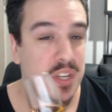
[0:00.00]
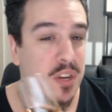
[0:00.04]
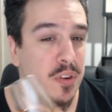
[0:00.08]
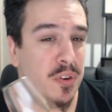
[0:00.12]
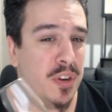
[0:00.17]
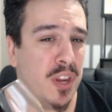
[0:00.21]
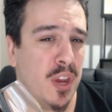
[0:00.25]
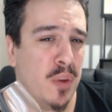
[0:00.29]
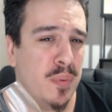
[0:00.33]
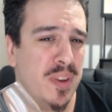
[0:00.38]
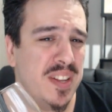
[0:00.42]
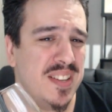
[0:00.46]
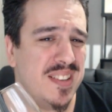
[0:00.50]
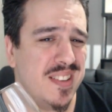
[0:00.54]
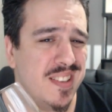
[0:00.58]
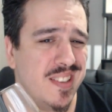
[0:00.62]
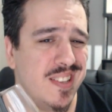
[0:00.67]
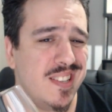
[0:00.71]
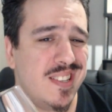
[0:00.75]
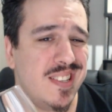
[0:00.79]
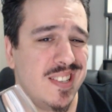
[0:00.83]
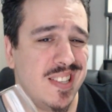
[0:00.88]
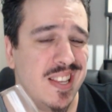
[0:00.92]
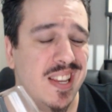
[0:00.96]
Don't go into
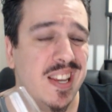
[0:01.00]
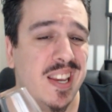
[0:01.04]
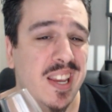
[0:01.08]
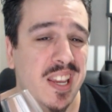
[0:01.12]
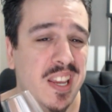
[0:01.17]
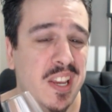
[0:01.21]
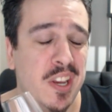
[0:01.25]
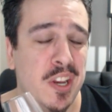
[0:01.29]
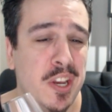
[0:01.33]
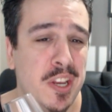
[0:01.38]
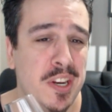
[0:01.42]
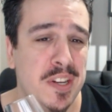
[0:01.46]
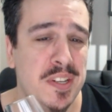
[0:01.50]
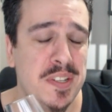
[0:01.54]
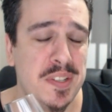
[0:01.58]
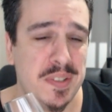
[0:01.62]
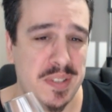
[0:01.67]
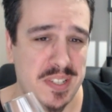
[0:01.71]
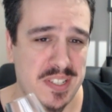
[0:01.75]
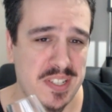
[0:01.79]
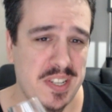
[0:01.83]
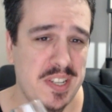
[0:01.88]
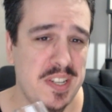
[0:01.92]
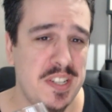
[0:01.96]
this thinking
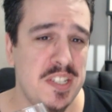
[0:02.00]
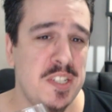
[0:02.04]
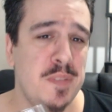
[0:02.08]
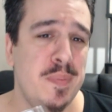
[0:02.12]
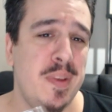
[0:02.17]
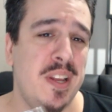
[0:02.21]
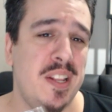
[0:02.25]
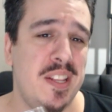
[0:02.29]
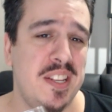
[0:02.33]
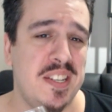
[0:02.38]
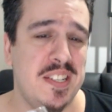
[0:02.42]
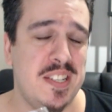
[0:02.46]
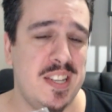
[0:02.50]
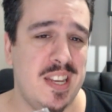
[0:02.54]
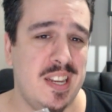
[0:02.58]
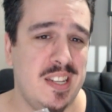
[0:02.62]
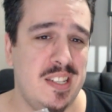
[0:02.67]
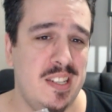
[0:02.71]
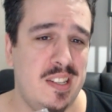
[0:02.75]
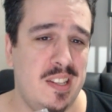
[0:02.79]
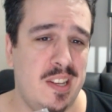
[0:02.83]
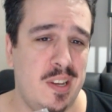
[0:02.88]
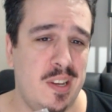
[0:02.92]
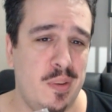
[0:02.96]
it's gonna smell
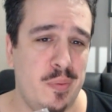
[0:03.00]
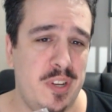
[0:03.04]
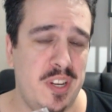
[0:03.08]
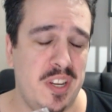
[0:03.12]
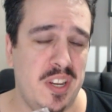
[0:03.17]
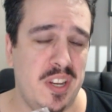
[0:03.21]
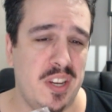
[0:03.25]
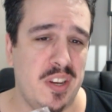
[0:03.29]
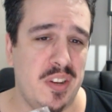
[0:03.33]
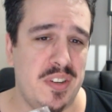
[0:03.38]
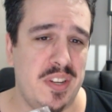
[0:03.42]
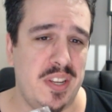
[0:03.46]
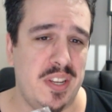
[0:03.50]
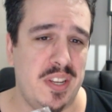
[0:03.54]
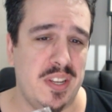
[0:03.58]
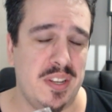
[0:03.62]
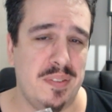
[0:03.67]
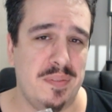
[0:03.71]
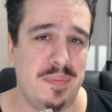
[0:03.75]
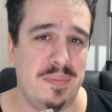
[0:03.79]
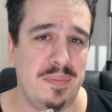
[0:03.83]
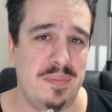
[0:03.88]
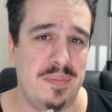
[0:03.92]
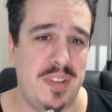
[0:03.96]
exactly like when you go
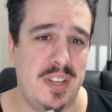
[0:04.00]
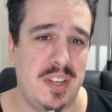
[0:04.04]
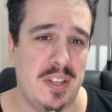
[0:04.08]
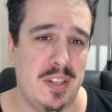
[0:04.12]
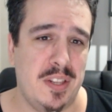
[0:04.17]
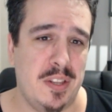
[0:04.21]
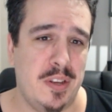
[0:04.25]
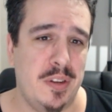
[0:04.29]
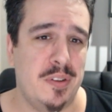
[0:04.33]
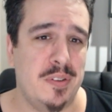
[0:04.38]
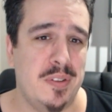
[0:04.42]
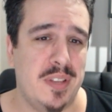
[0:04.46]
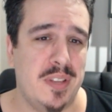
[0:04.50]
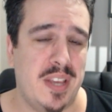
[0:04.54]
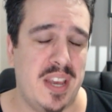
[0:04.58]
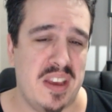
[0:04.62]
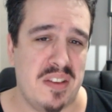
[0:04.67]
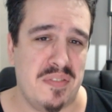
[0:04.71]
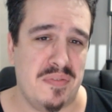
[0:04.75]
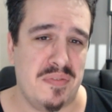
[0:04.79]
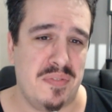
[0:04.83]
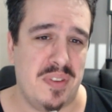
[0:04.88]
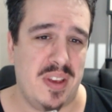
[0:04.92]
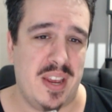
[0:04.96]
to your local
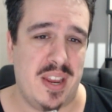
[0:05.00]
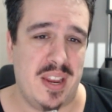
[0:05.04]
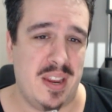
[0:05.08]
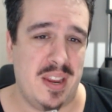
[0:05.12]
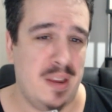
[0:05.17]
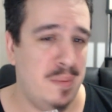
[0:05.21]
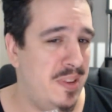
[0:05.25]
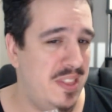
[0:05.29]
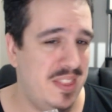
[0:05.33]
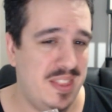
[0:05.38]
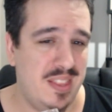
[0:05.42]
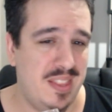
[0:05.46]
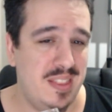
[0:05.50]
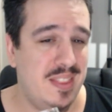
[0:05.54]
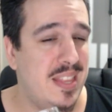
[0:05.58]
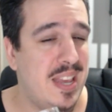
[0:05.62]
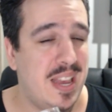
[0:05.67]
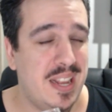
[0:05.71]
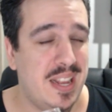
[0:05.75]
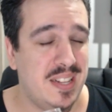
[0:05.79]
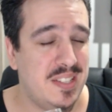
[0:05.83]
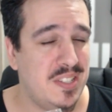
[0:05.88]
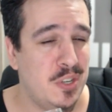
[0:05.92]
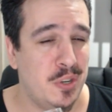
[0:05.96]
cafe. I mean,
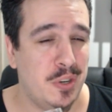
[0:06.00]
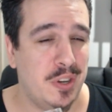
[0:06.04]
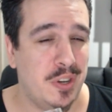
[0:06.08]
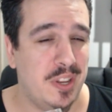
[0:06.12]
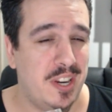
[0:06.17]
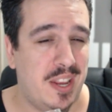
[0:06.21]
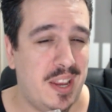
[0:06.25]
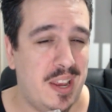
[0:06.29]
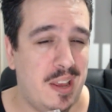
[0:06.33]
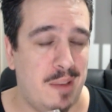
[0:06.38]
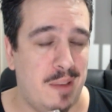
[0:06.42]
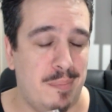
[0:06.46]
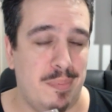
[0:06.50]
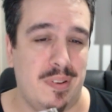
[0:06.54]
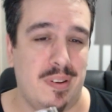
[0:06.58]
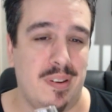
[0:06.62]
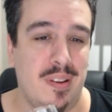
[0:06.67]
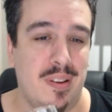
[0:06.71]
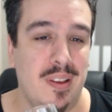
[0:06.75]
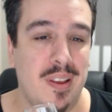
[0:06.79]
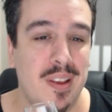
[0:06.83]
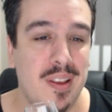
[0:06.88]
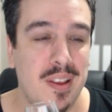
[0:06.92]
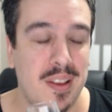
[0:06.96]
that's not gonna
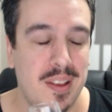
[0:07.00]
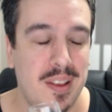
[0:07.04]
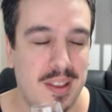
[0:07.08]
happen.